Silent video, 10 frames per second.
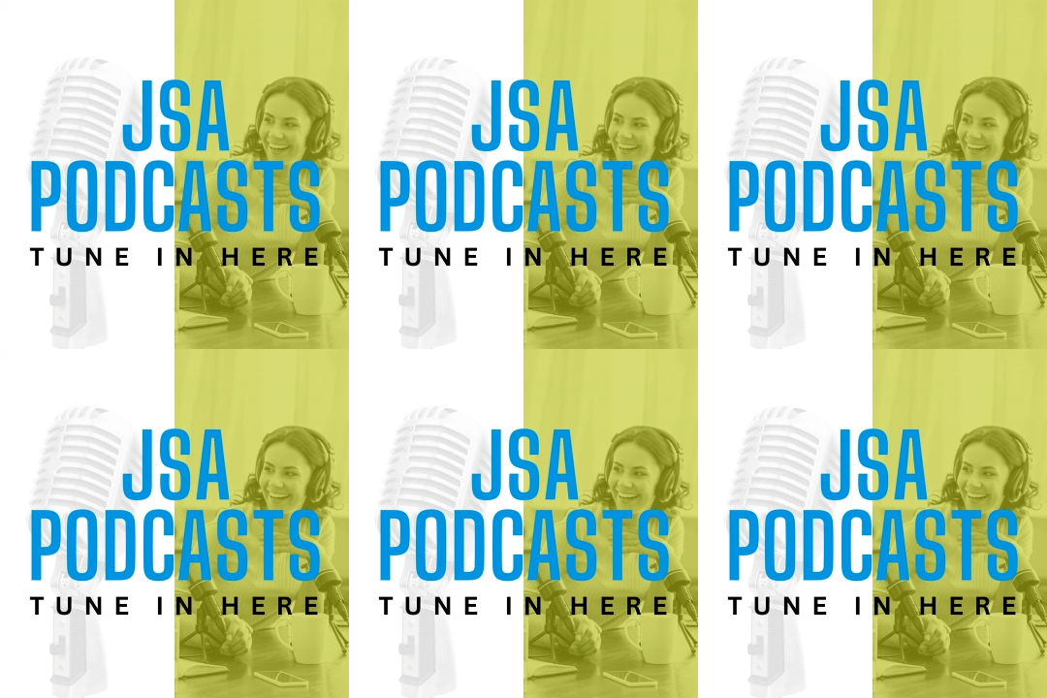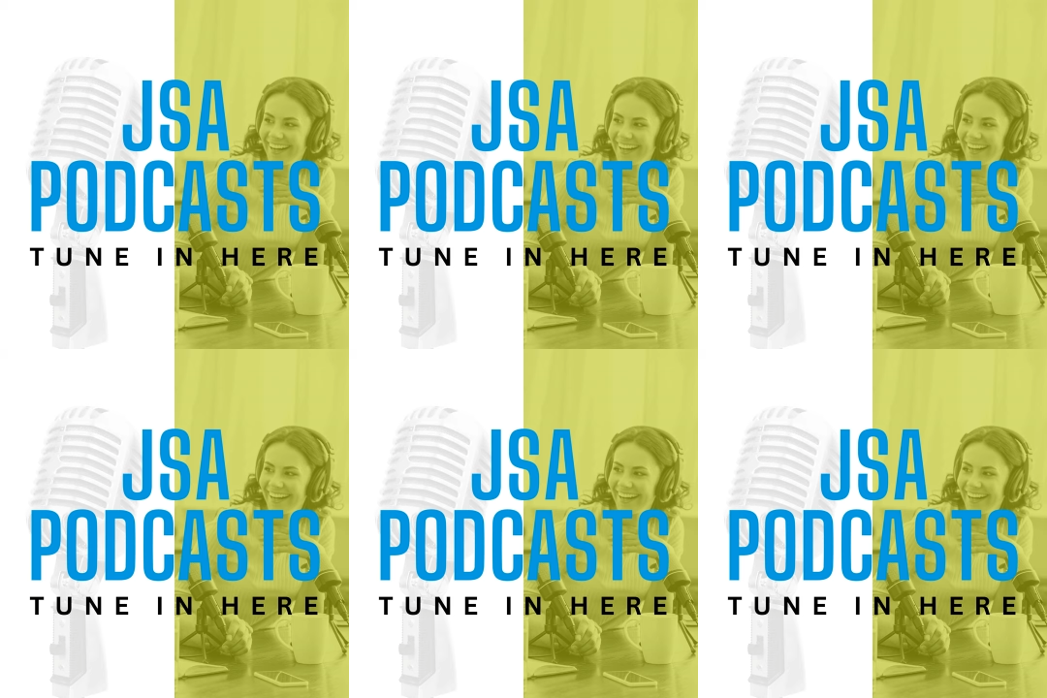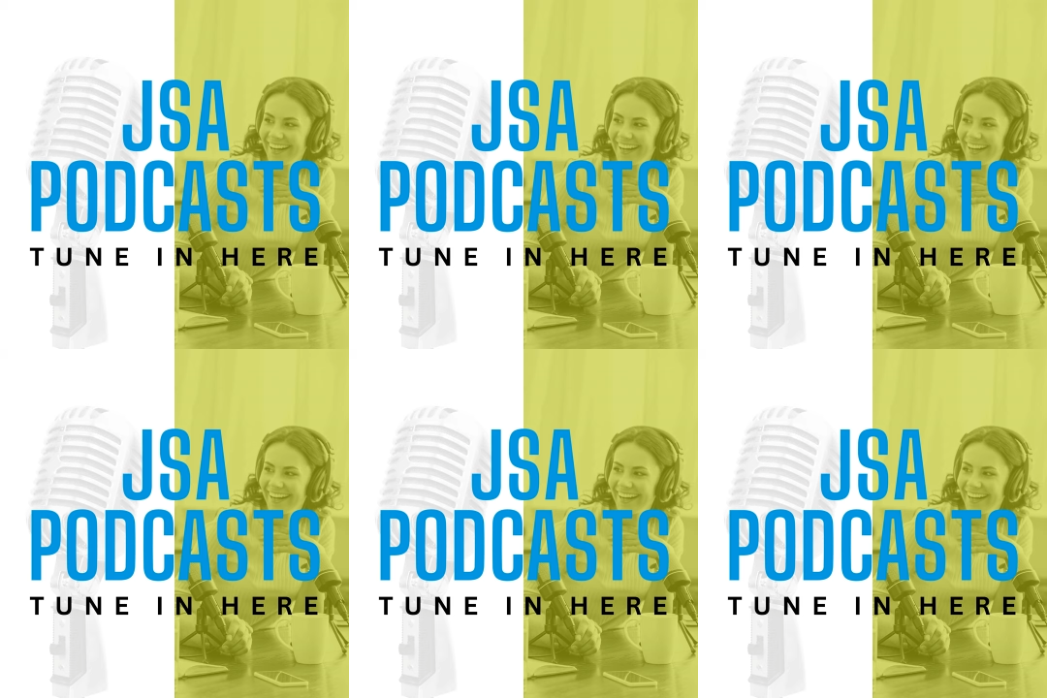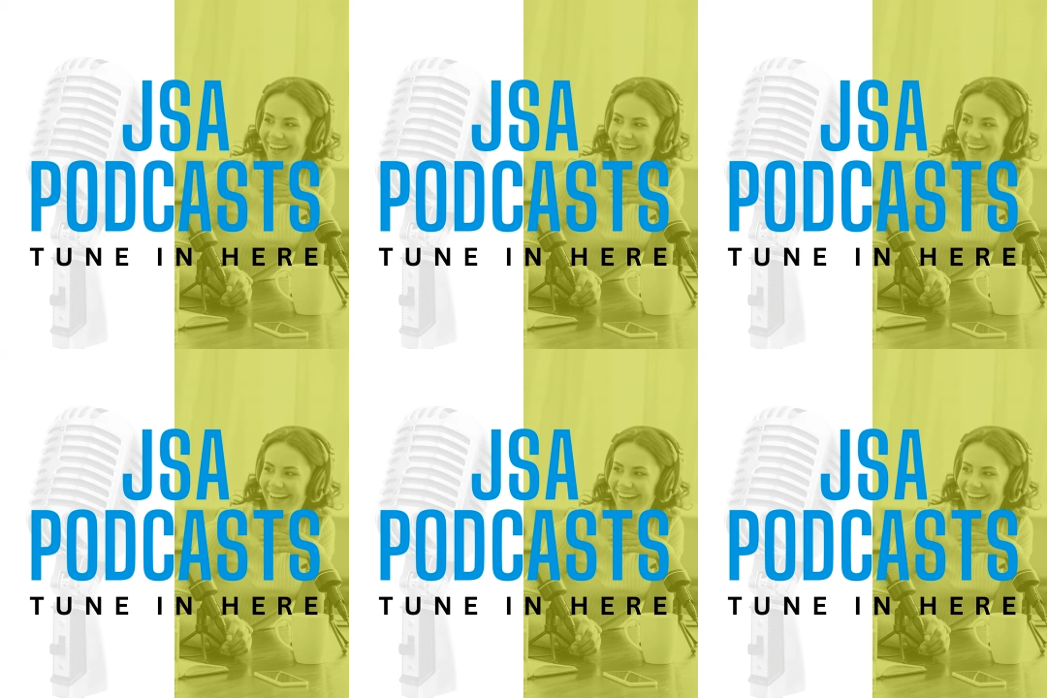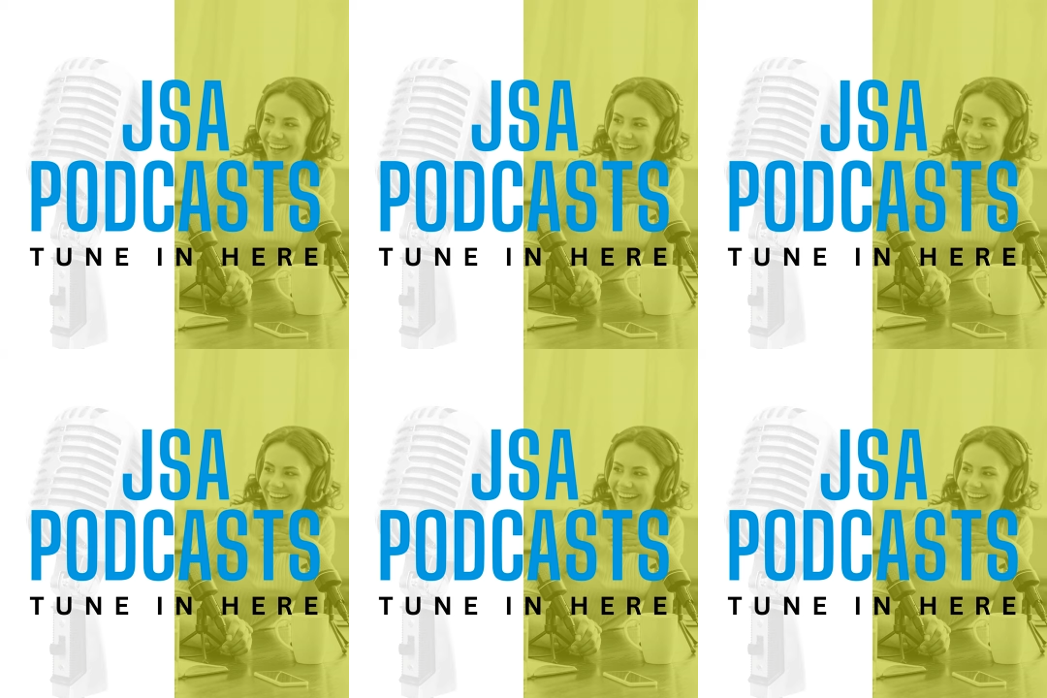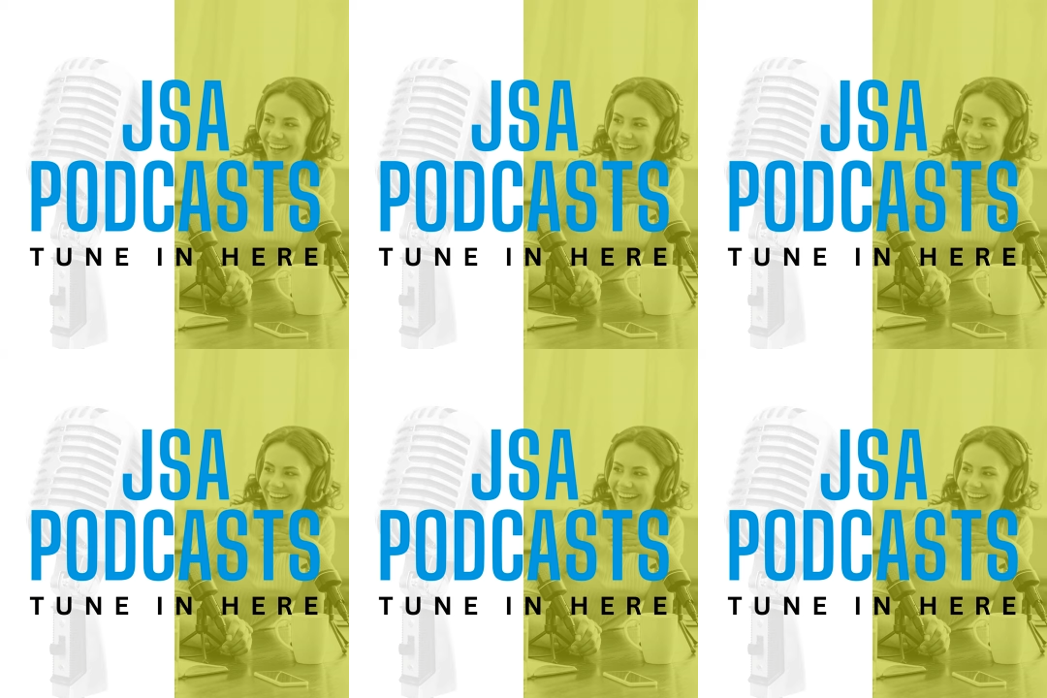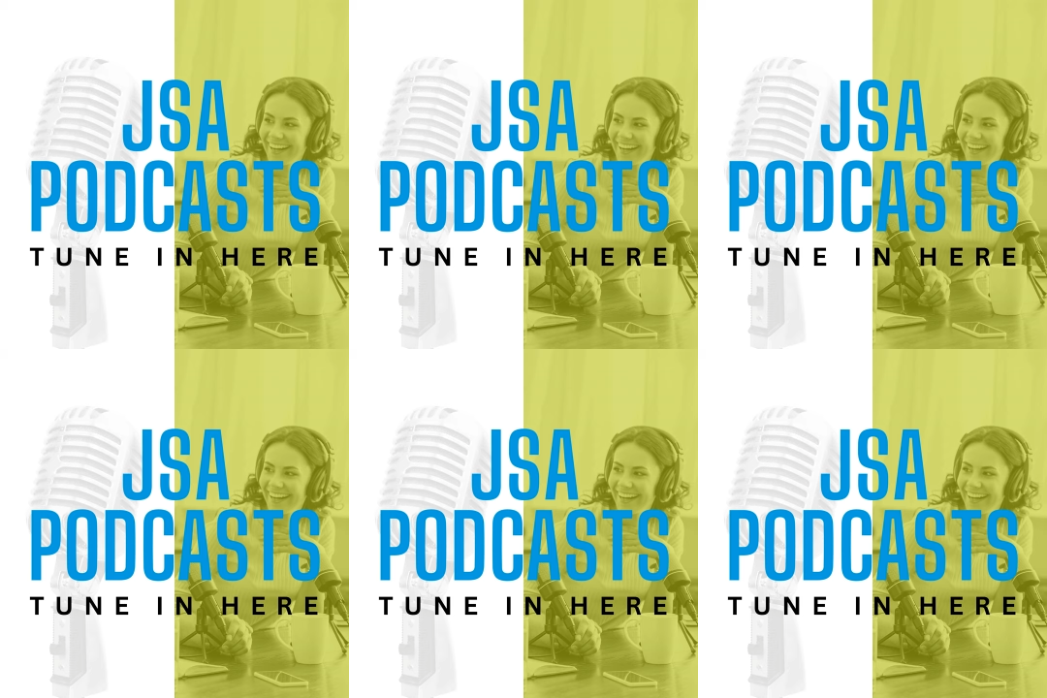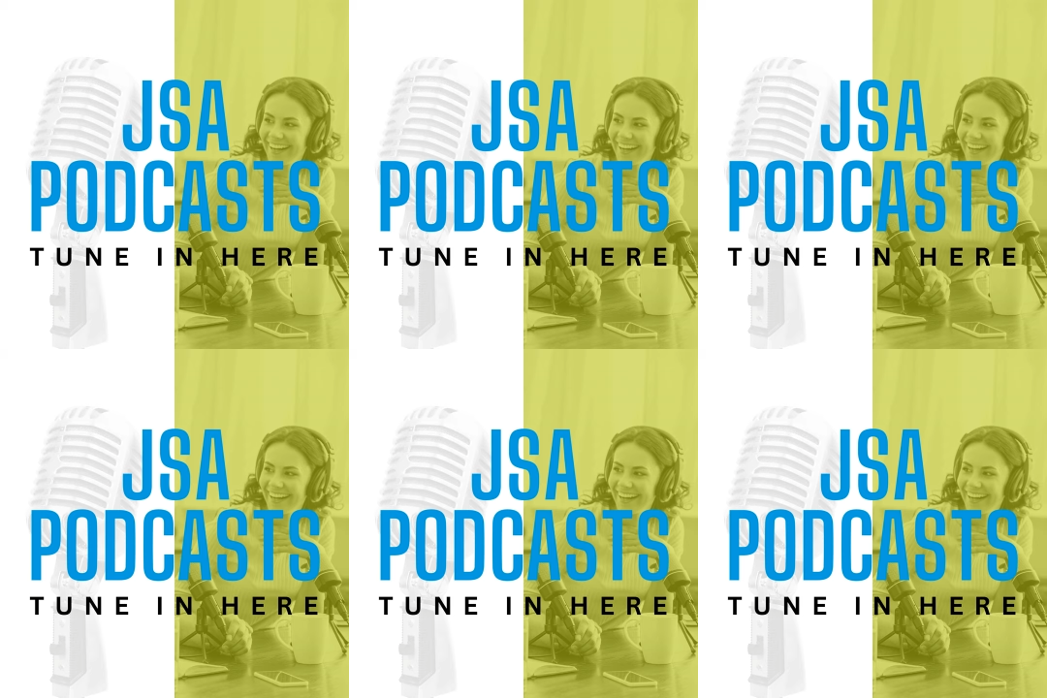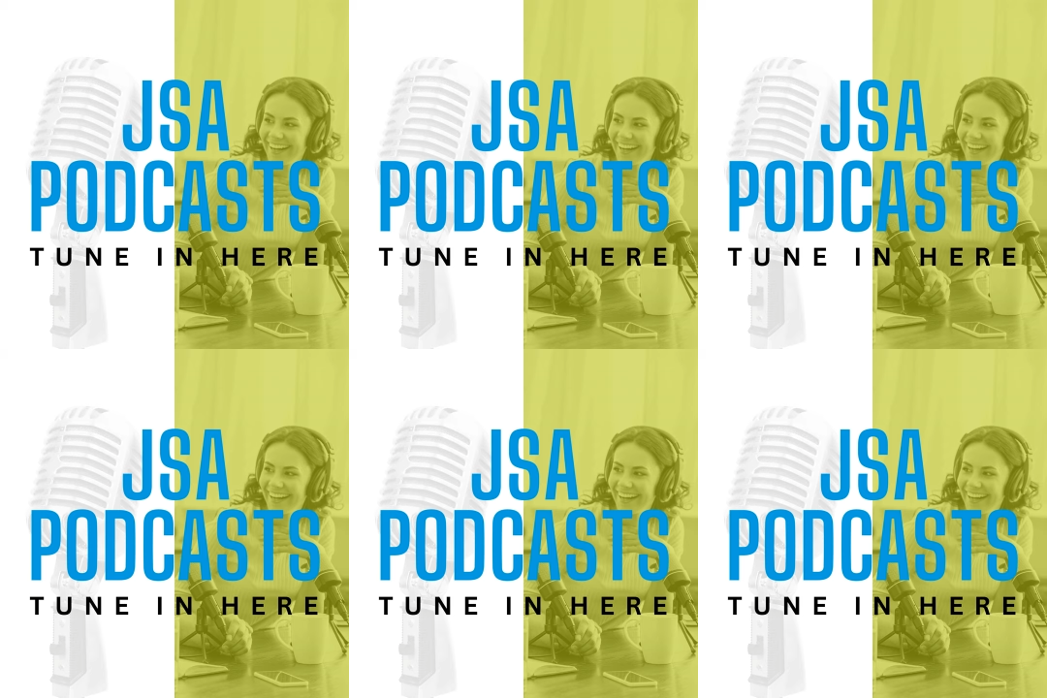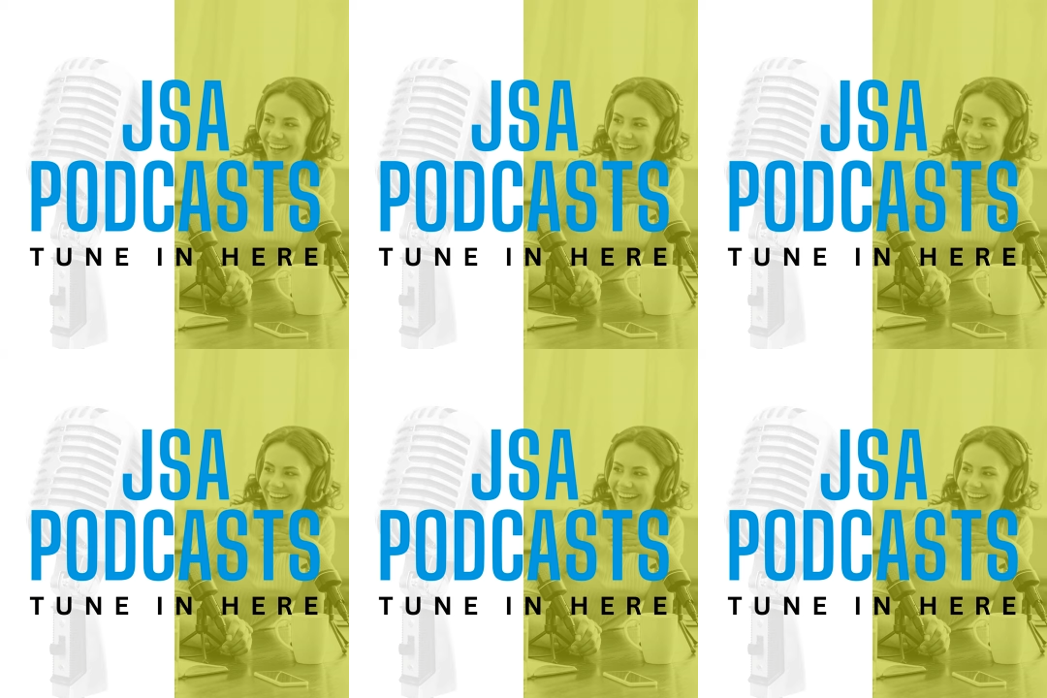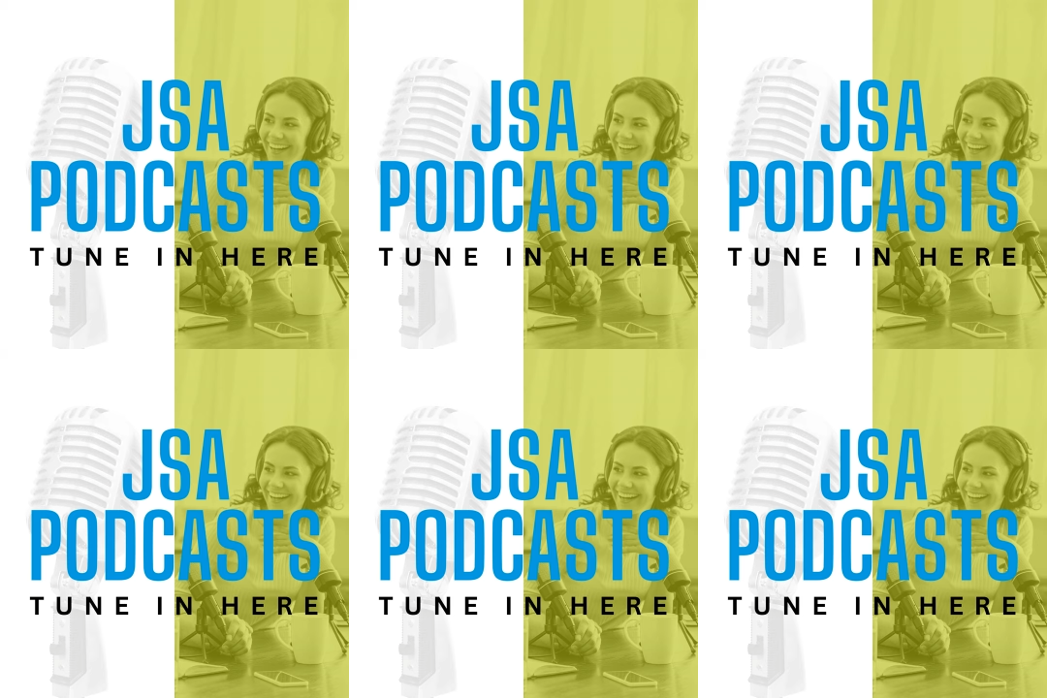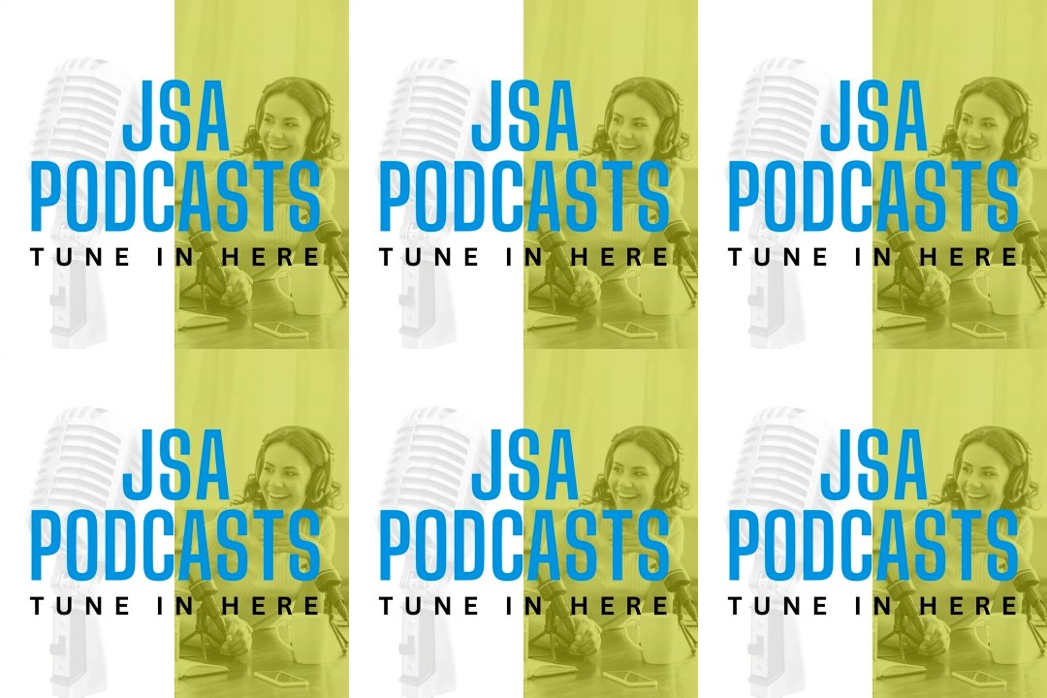(no lip movement)